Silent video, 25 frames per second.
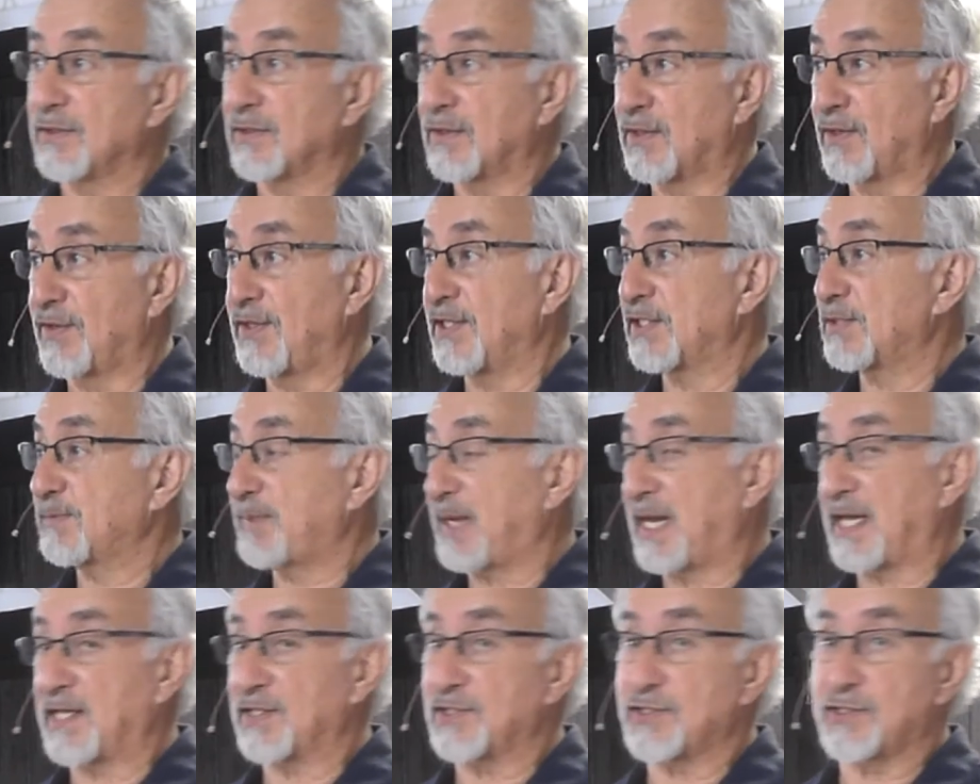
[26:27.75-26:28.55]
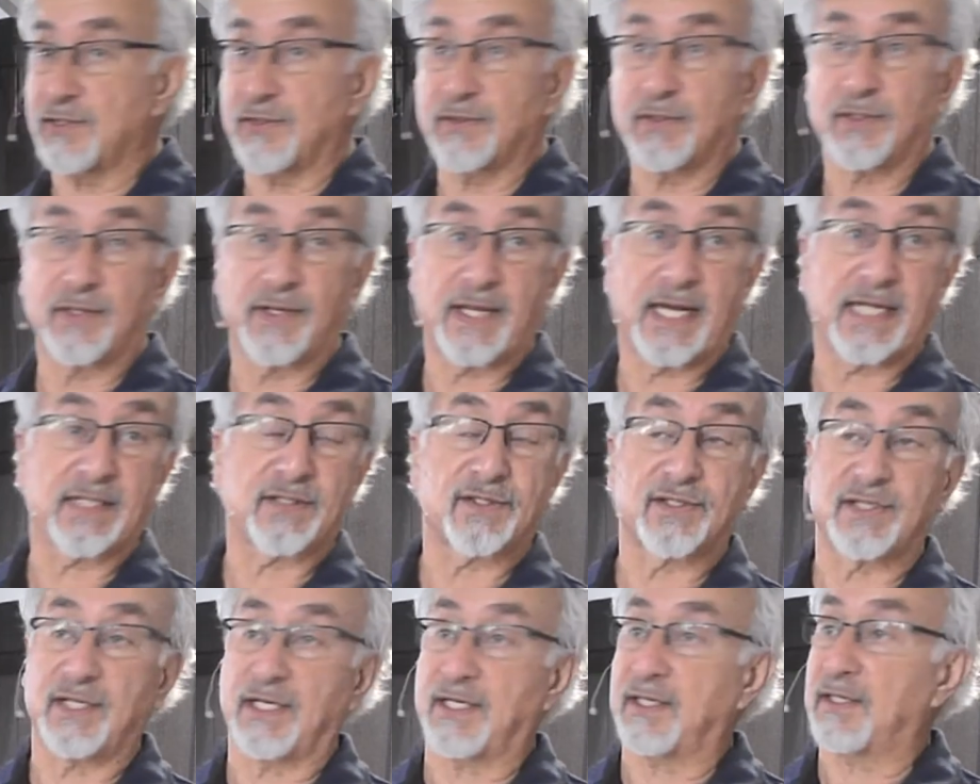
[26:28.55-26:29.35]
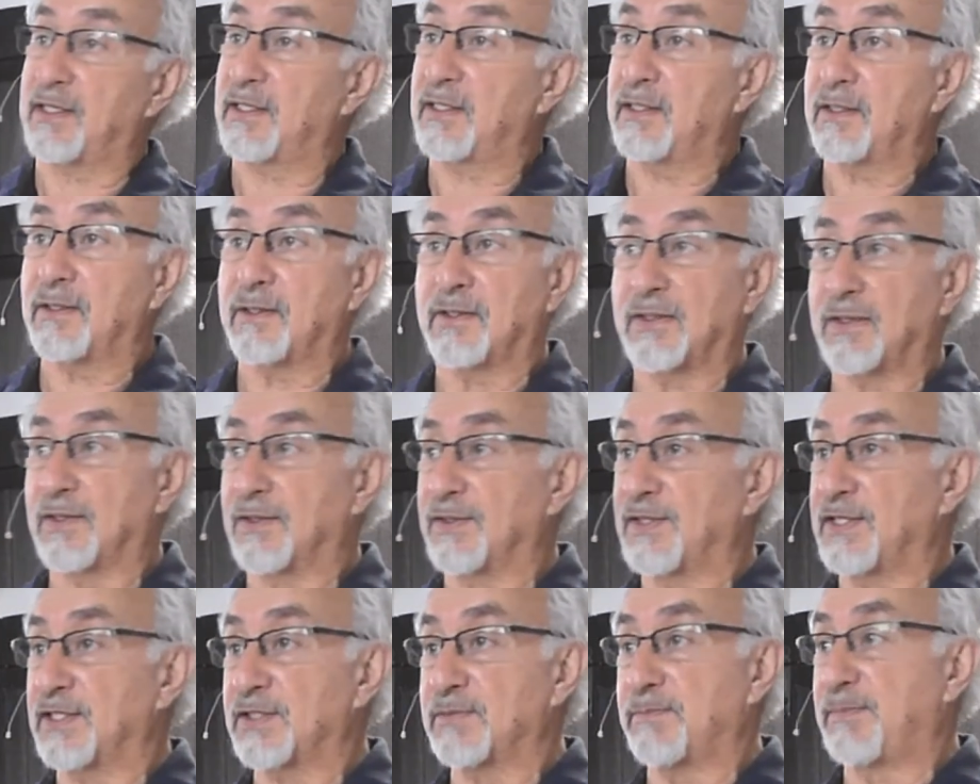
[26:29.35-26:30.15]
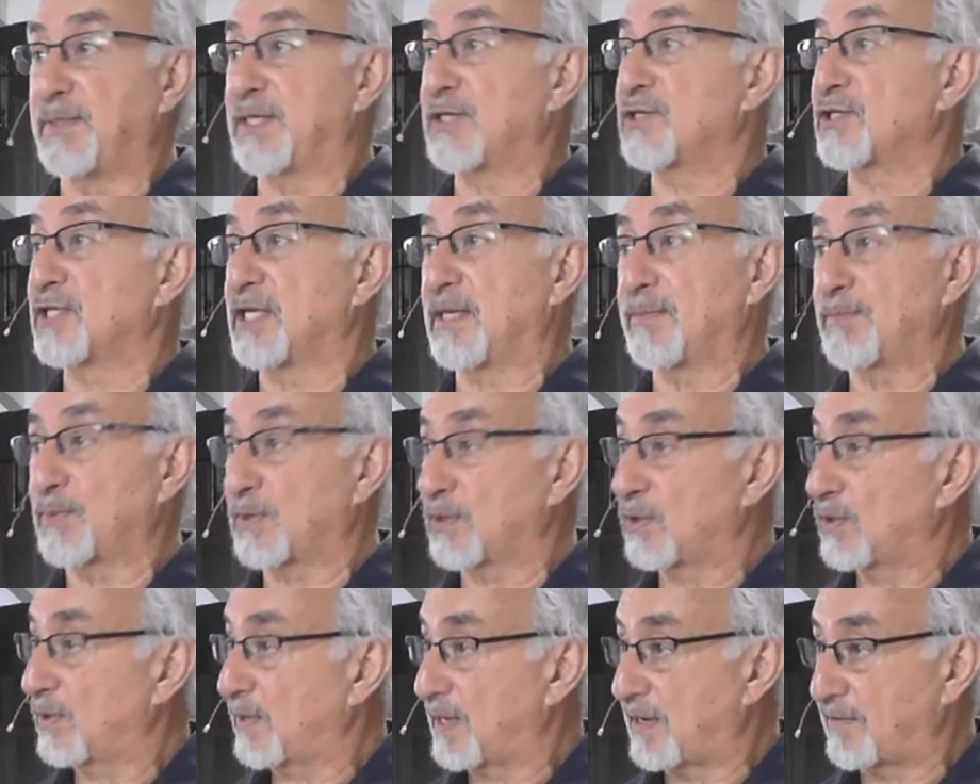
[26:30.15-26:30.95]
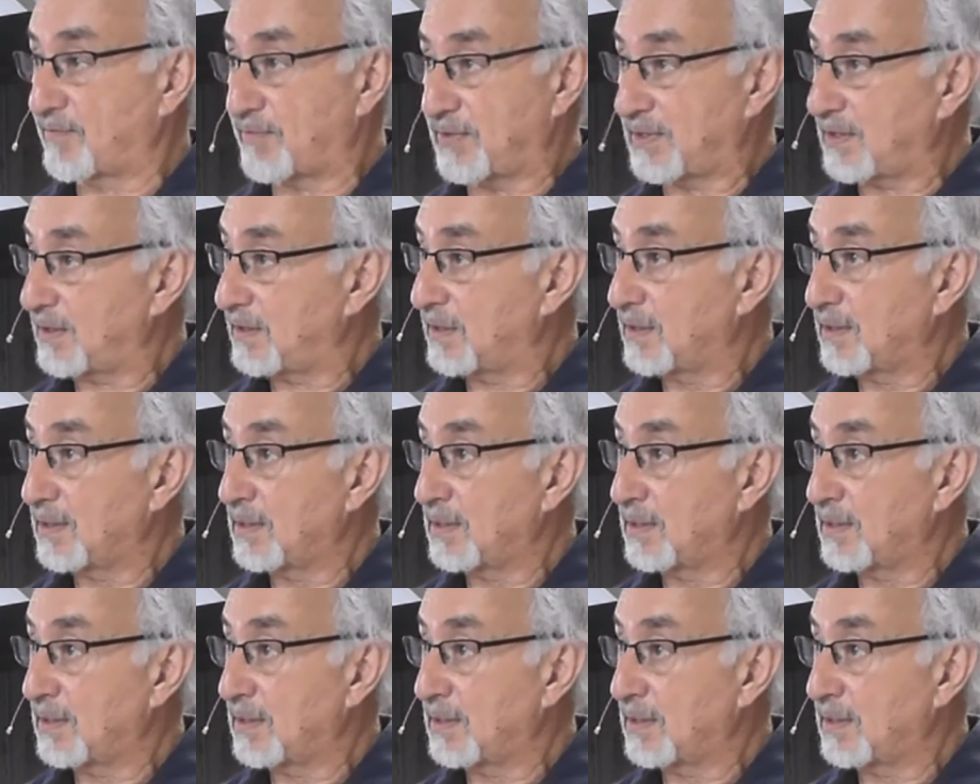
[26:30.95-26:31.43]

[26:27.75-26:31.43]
or this pastor or that singer or this bishop or whoever.